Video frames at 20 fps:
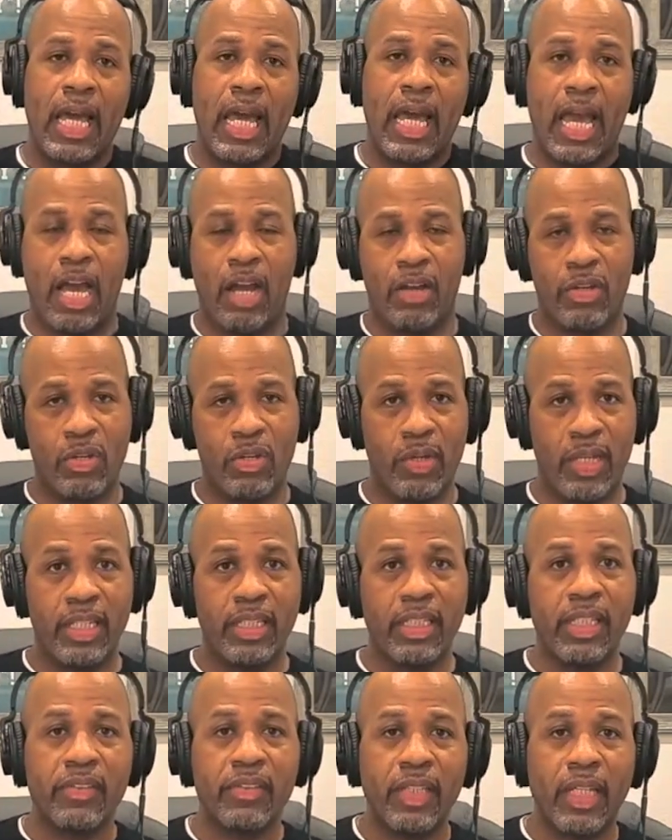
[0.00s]
how you
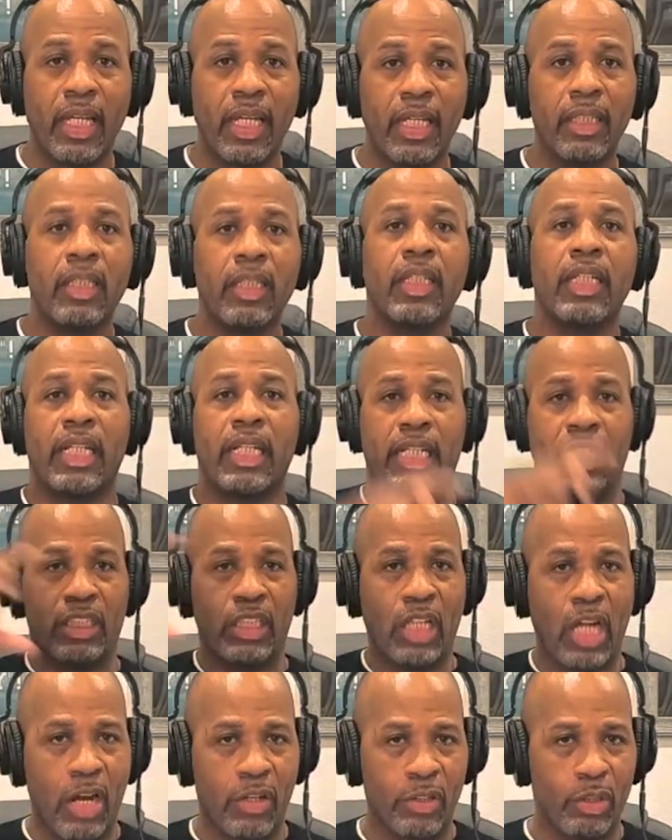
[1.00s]
end a thing is
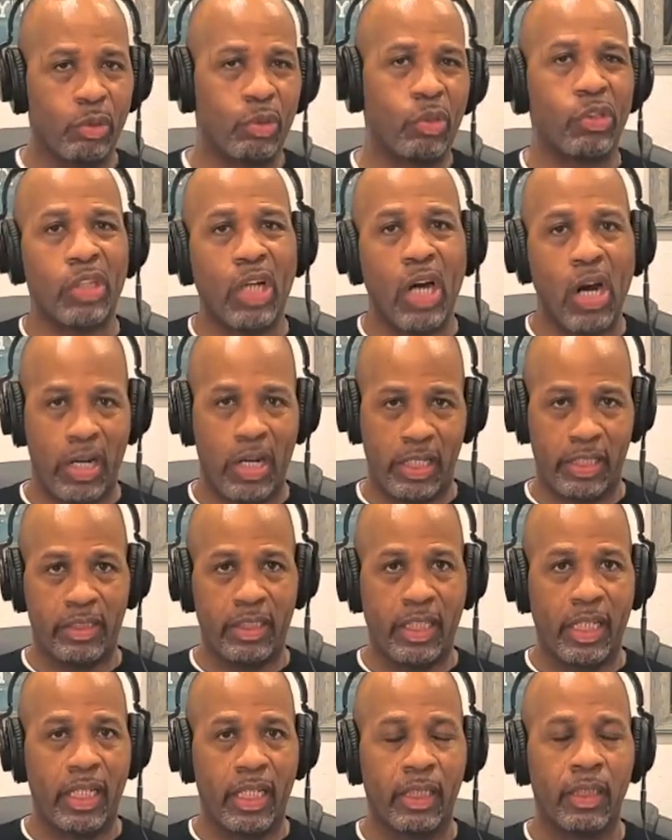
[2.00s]
how you start a
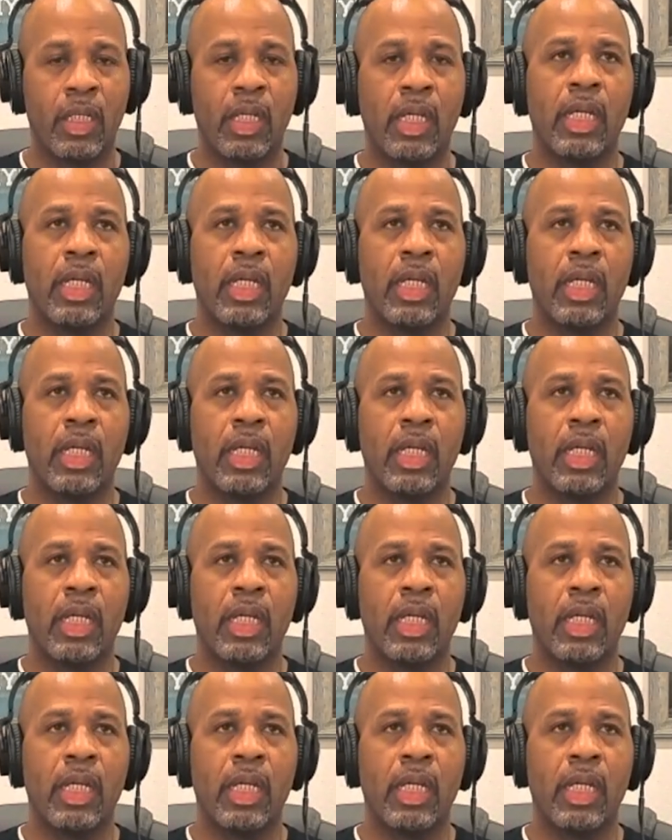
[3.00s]
thing.